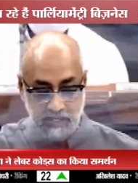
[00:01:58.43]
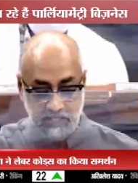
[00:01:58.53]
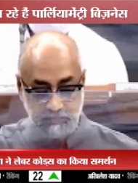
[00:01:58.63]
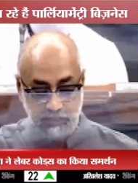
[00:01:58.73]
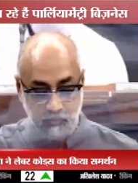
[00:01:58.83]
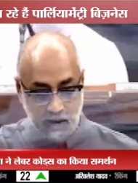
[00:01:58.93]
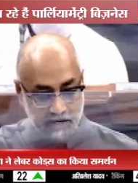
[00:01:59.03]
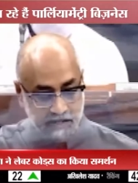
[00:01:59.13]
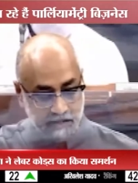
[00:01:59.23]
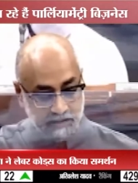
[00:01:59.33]
has been
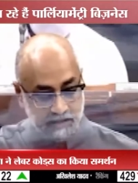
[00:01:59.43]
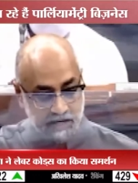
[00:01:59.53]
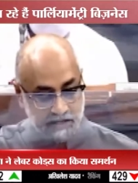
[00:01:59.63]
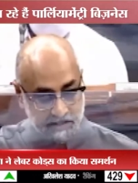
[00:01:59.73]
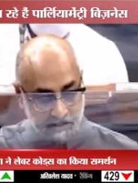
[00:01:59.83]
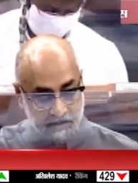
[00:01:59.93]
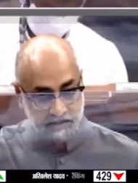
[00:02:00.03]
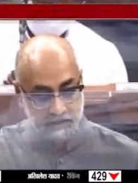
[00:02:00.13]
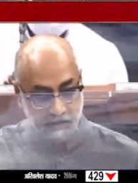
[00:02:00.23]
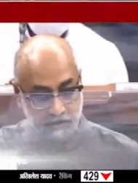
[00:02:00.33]
widened and has
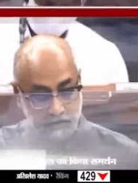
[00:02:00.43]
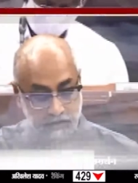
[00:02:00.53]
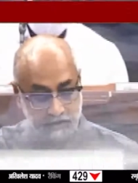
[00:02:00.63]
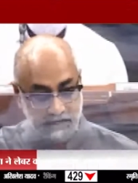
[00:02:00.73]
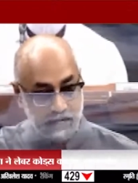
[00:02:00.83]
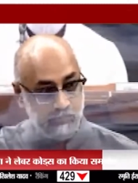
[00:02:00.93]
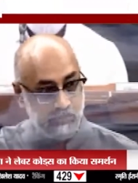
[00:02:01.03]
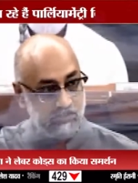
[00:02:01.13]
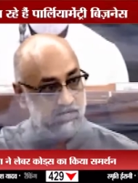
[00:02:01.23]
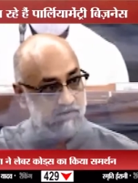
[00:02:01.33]
increased the gratuity
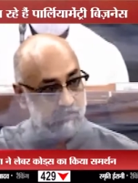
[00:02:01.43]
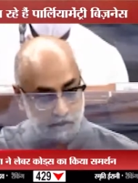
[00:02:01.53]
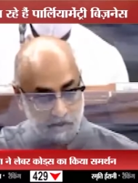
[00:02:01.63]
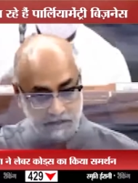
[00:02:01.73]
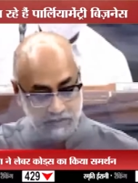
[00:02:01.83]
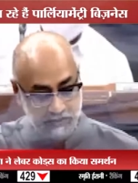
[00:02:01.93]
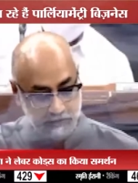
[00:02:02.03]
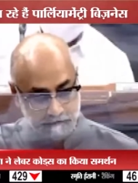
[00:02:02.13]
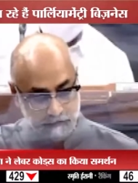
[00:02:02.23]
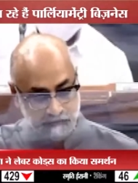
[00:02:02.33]
liability of employers,
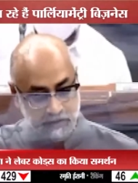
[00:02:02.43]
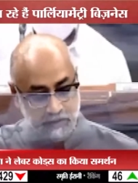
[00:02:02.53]
sir.